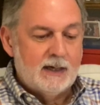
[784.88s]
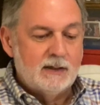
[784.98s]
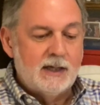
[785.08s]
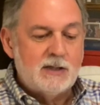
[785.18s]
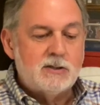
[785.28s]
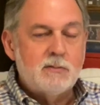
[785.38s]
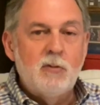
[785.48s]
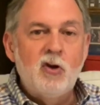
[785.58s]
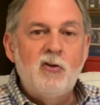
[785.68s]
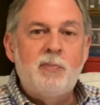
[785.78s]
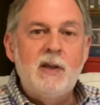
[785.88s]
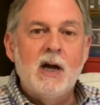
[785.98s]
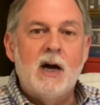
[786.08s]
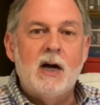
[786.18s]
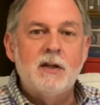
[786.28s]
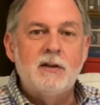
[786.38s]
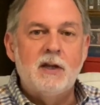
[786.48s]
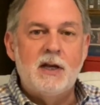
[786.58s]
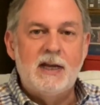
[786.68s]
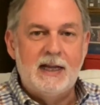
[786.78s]
Let's move beyond
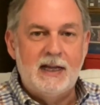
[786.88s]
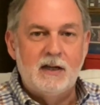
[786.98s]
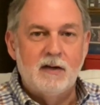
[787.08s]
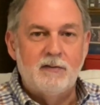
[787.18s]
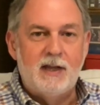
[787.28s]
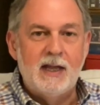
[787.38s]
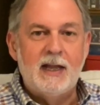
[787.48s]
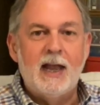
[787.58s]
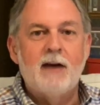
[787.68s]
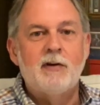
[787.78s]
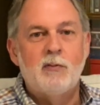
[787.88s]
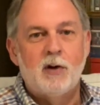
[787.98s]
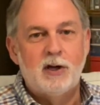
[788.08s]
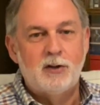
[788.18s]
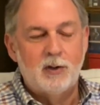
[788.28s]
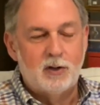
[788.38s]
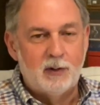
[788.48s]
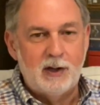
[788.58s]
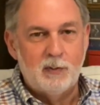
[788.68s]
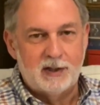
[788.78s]
the need of getting everyone to
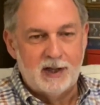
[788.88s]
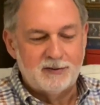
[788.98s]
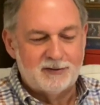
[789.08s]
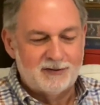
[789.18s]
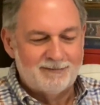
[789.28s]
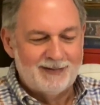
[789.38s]
agree with us.